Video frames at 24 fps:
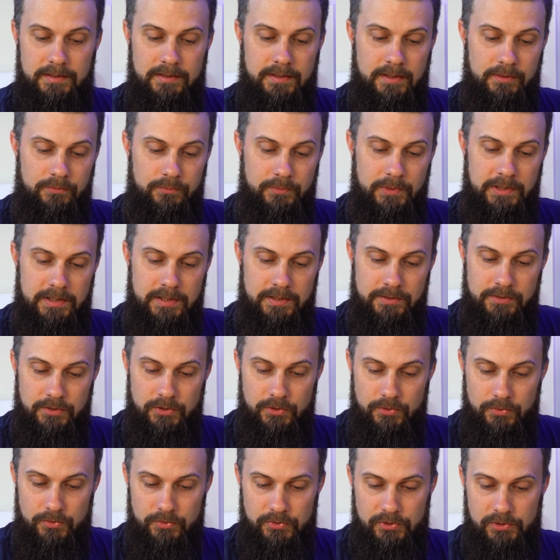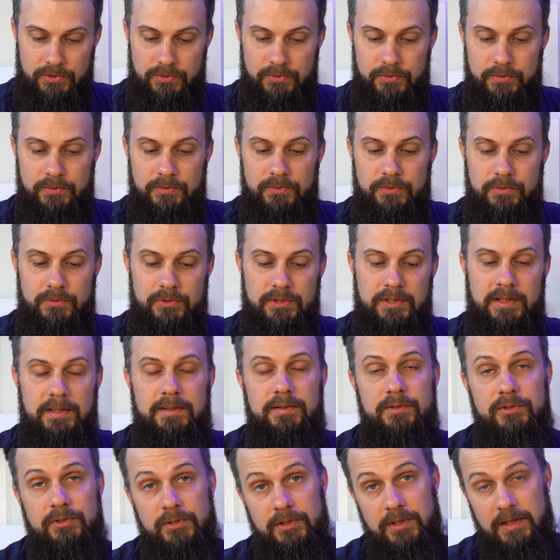that we can use to set
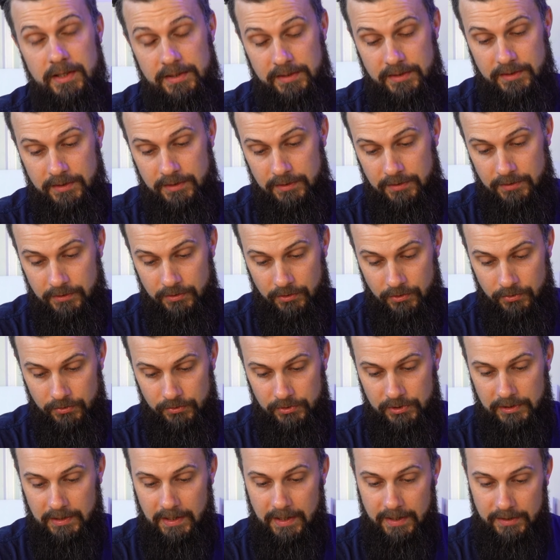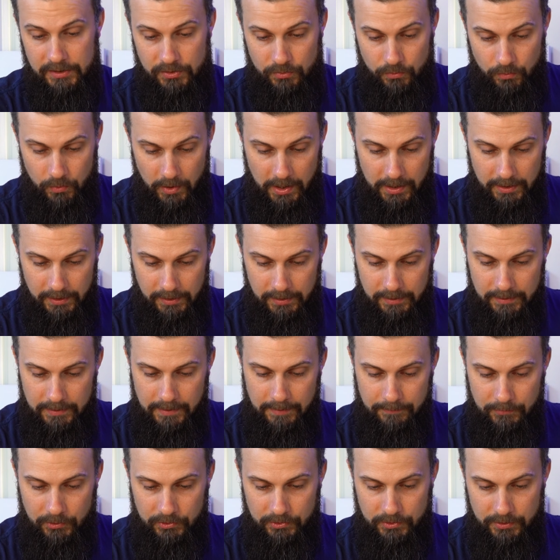a suggested dose as well.
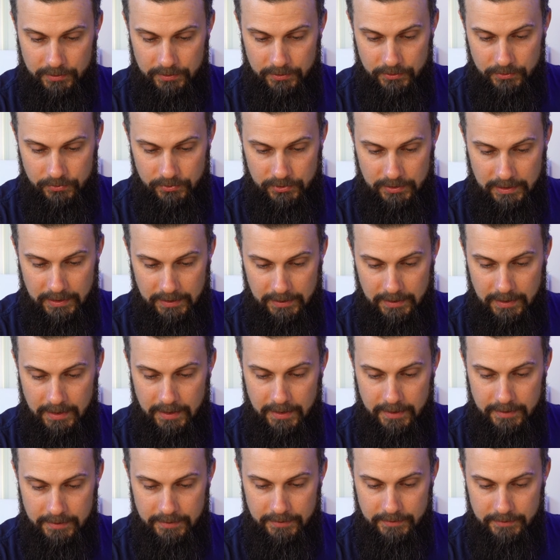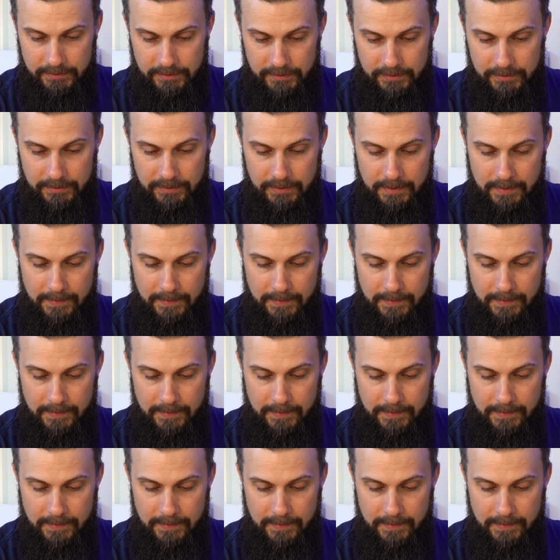I'm not going to use that either.